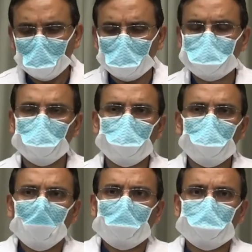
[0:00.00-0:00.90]
So
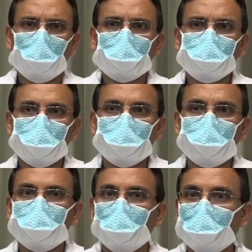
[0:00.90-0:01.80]
part of it
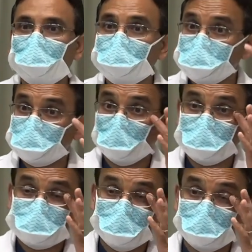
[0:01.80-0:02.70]
is how the scar
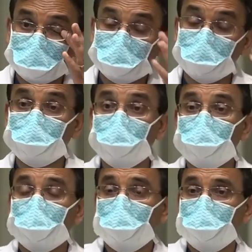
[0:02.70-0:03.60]
was closed. So if you
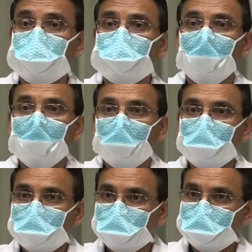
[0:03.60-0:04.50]
close
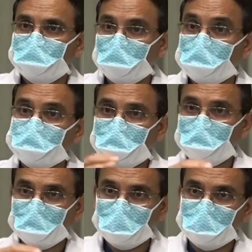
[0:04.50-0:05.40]
in multiple
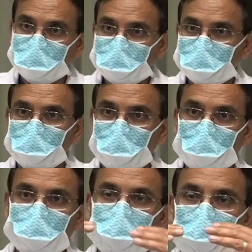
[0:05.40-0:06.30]
layers, so you're
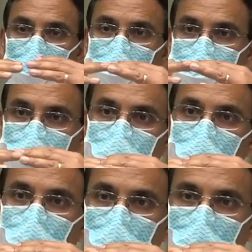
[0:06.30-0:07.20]
not putting all the pressure
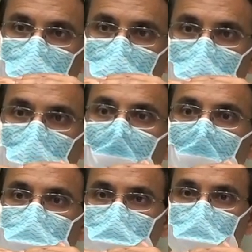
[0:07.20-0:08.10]
on one layer.
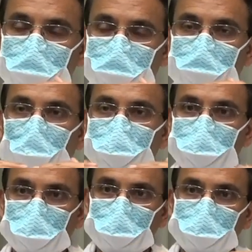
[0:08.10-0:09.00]
So if it's across a
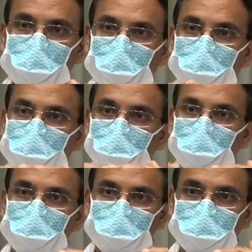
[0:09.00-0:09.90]
joint or across the area
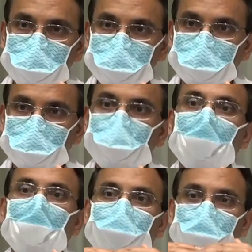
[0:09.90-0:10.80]
where there's a movement,
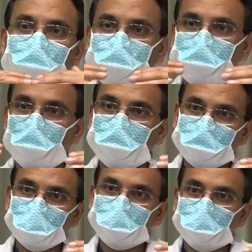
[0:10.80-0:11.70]
that scar will
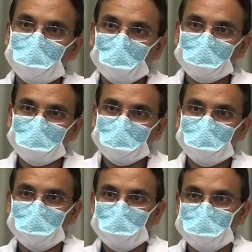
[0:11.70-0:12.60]
tend to widen
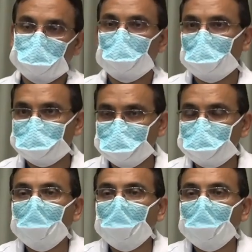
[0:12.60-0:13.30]
more often.